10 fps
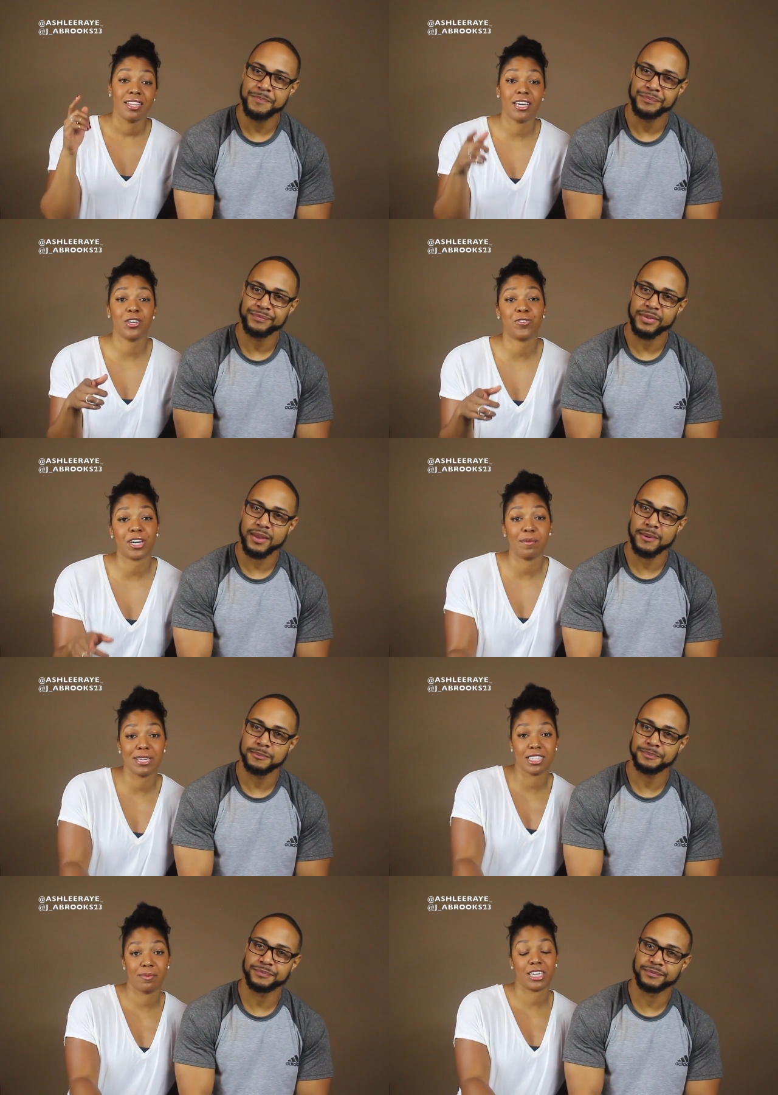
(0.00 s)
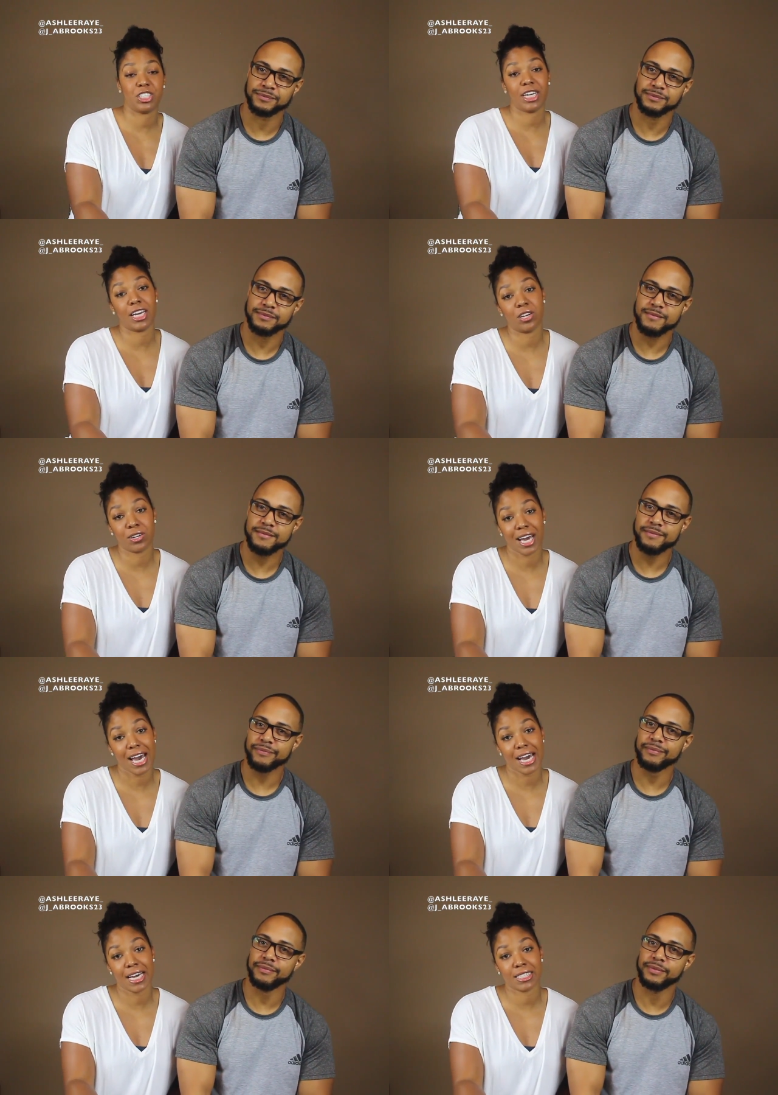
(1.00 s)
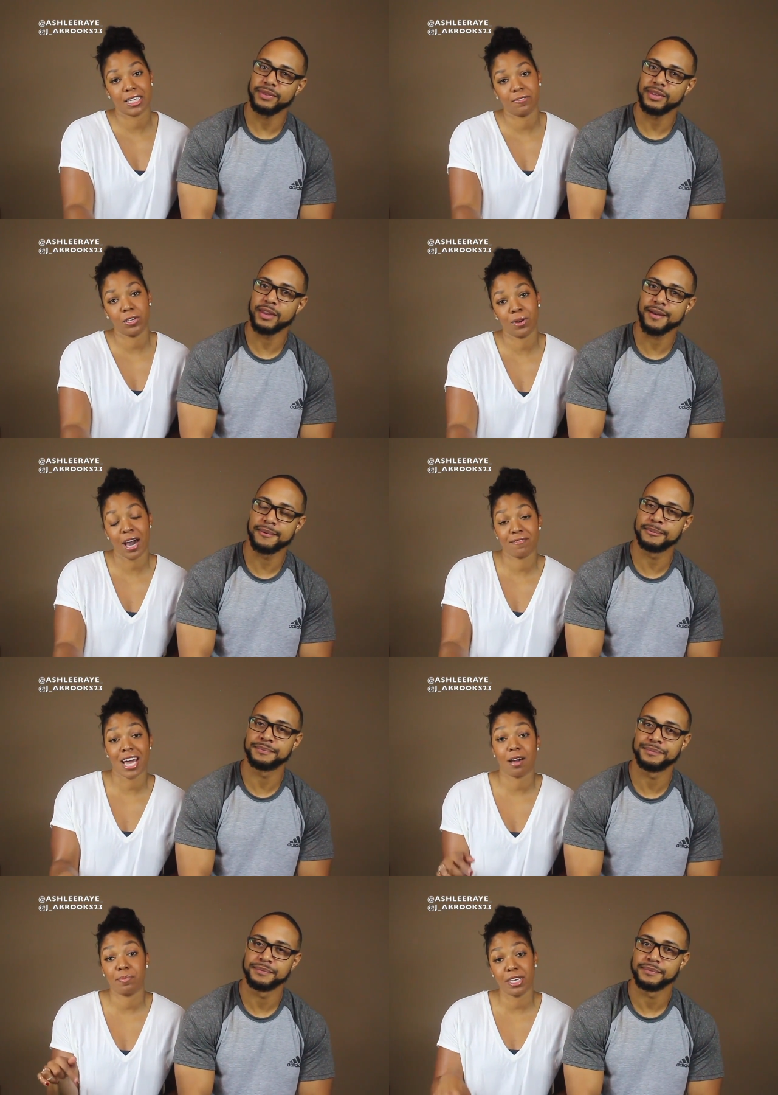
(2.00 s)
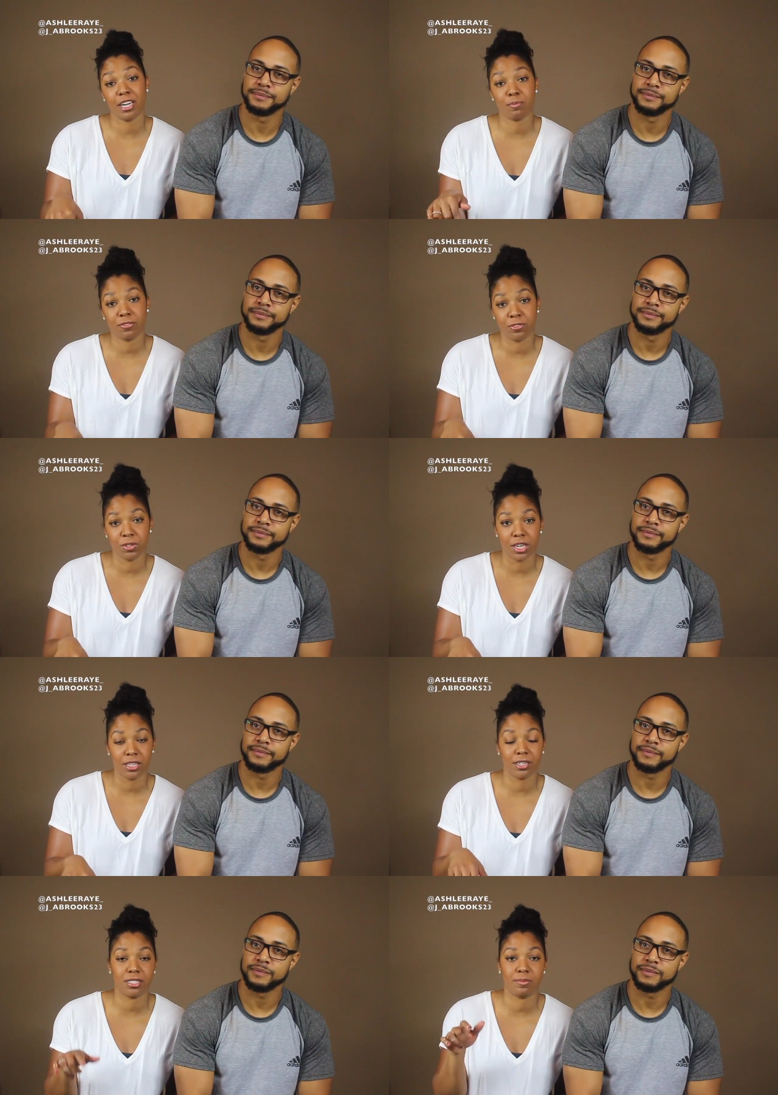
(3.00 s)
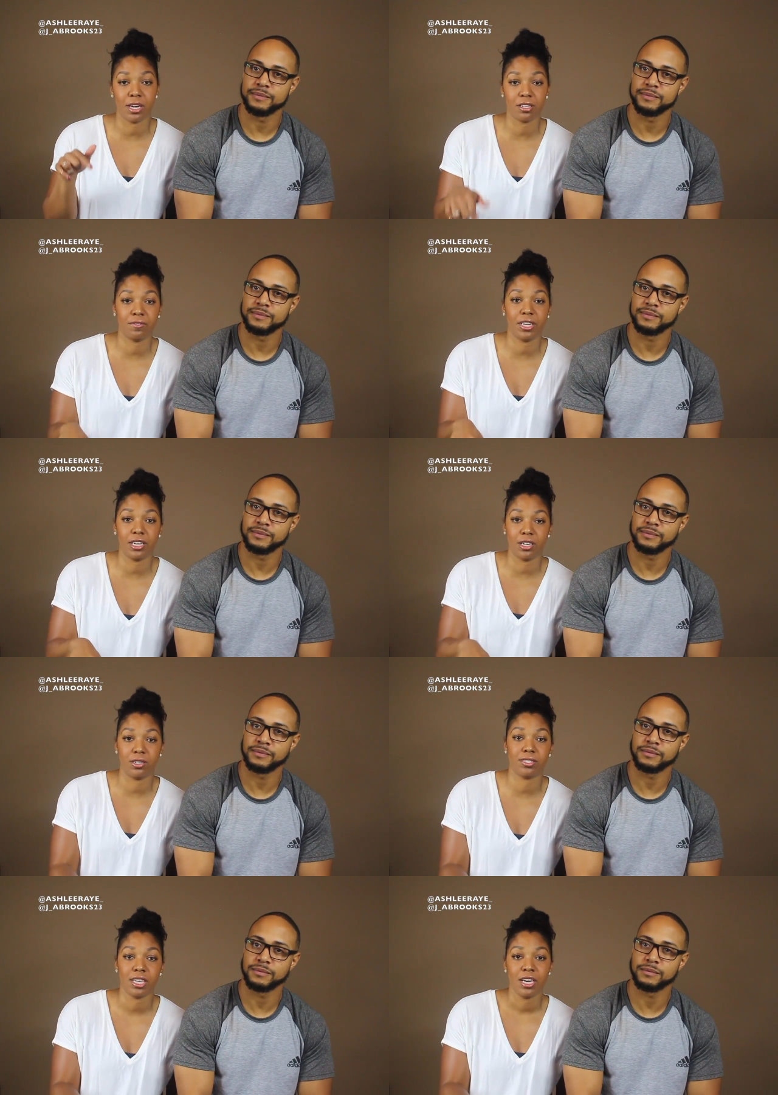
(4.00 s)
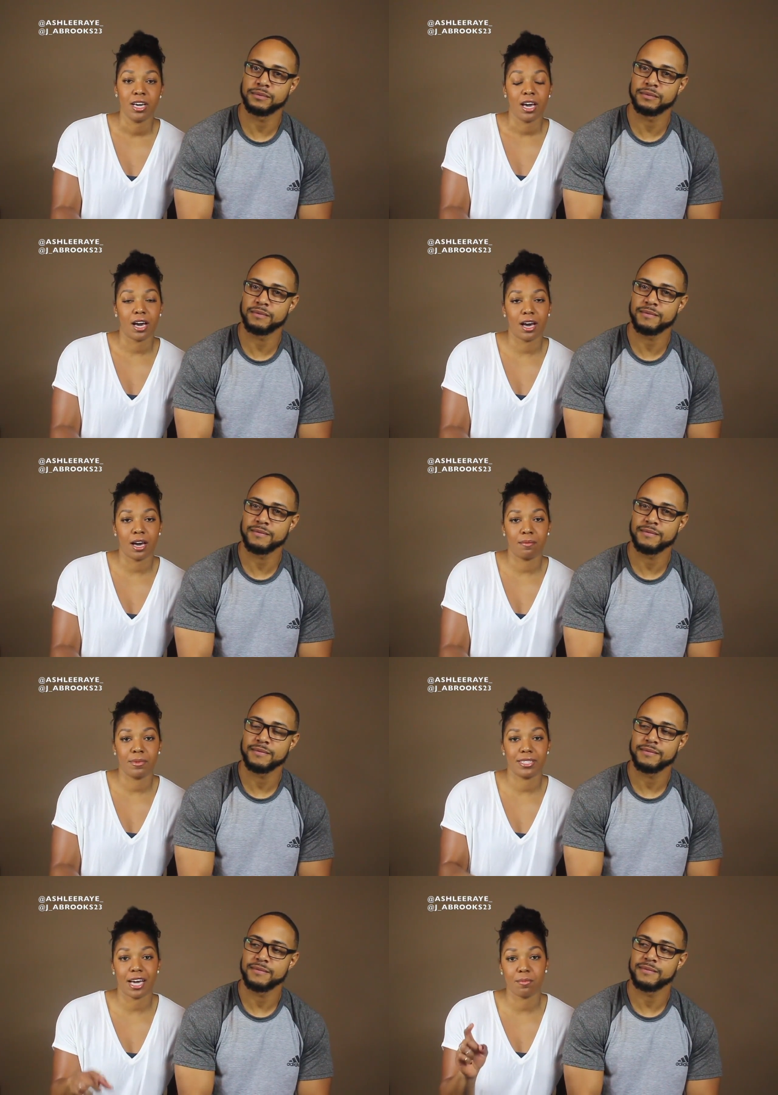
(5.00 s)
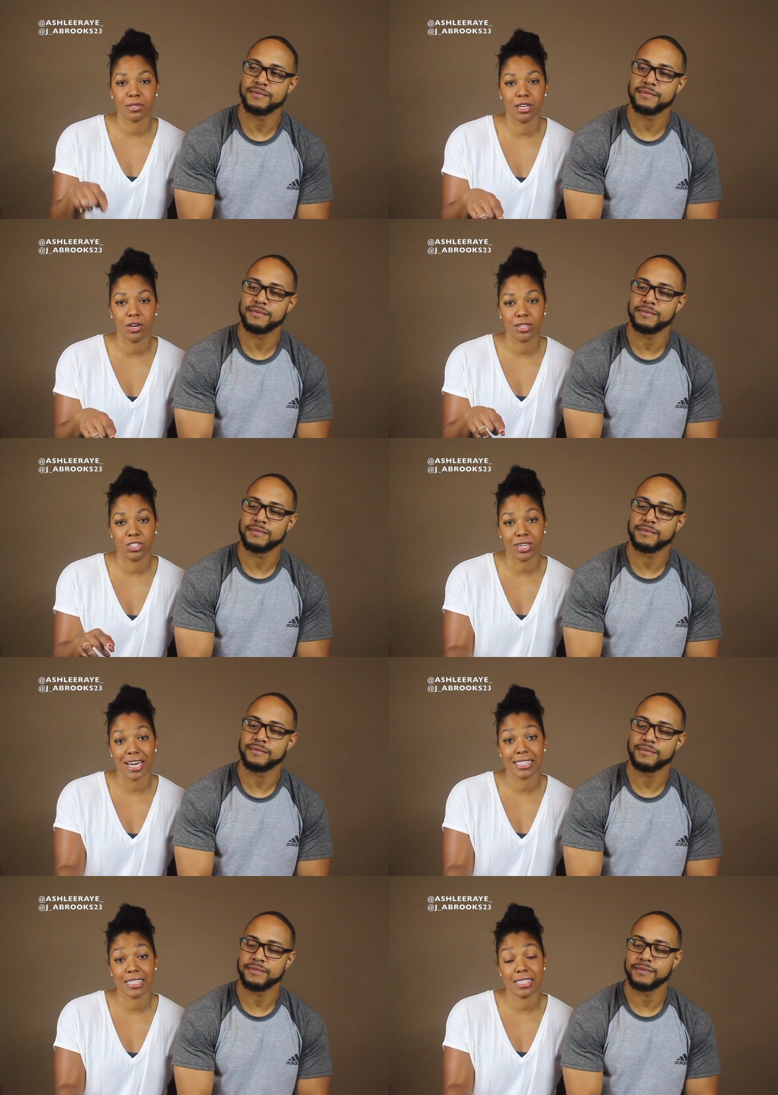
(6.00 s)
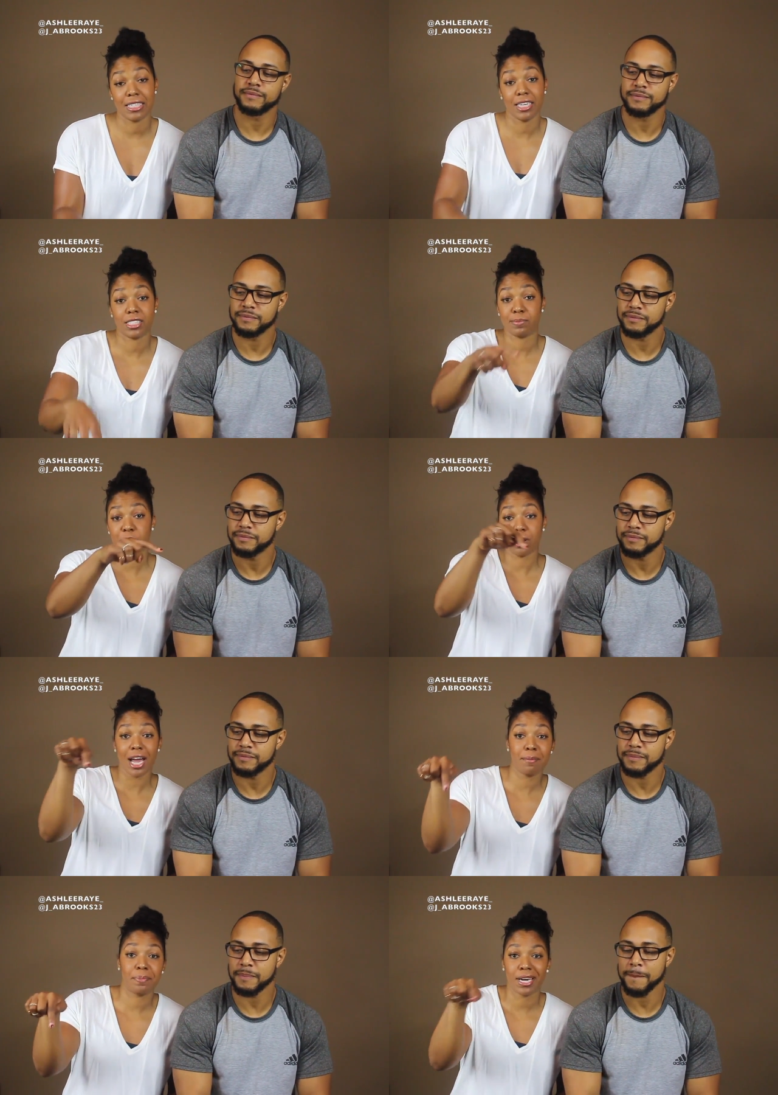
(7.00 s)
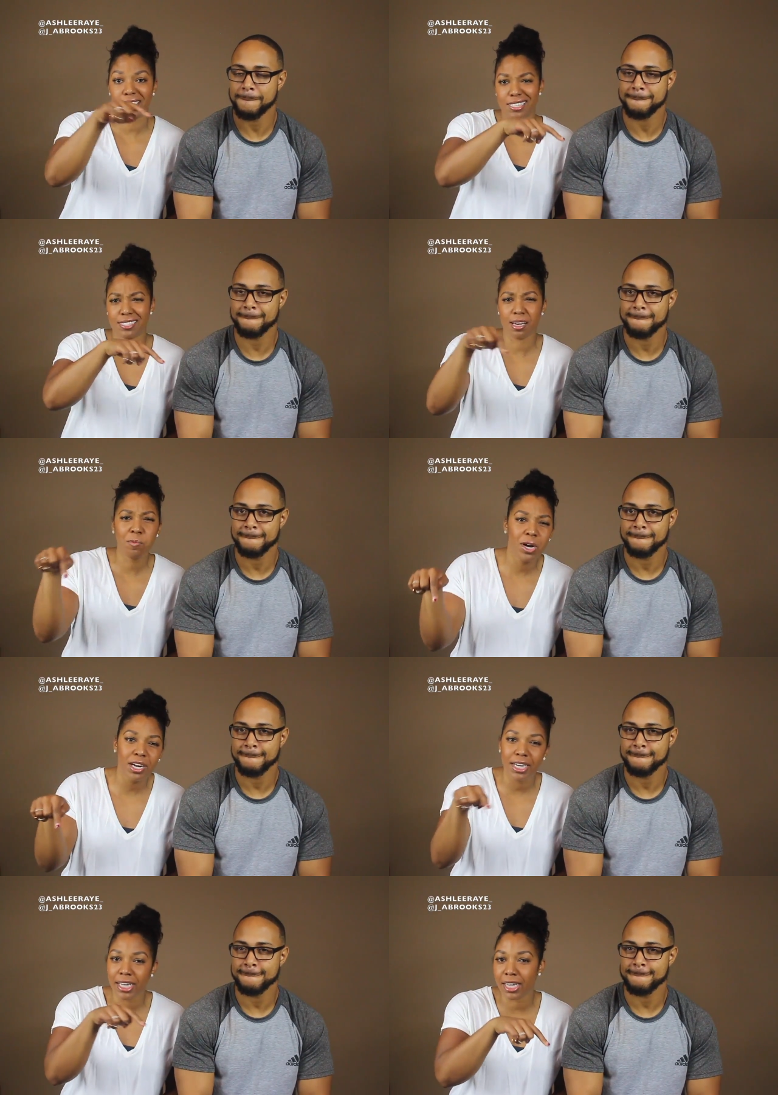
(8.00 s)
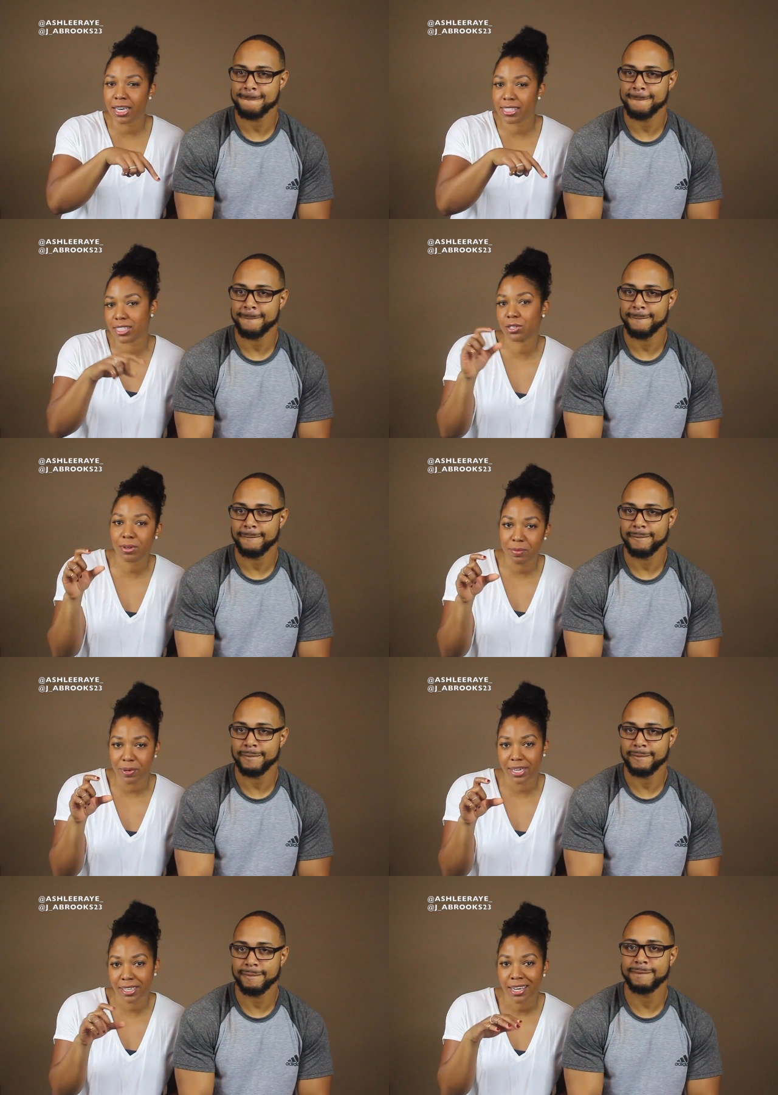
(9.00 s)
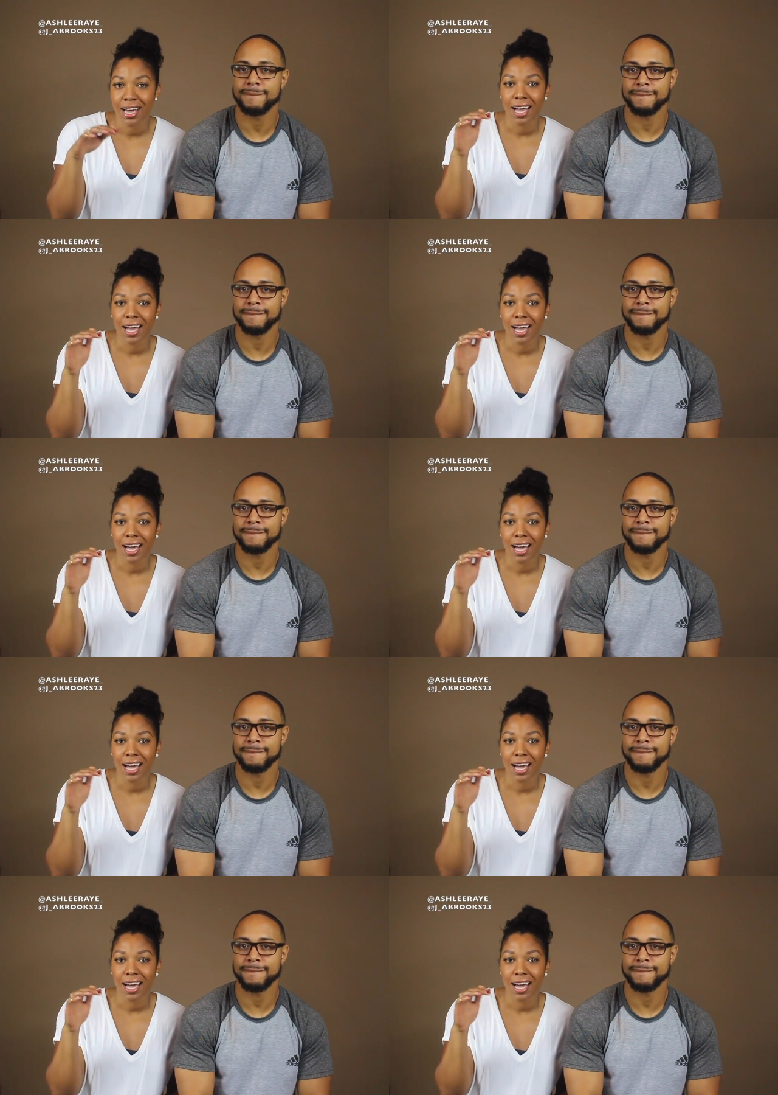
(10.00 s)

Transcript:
Speaker 1: Thank you for coming to my channel, guys. If you have not been here before, there's some other videos down below that you guys can see. Subscribe button is somewhere in here. It's a little red button.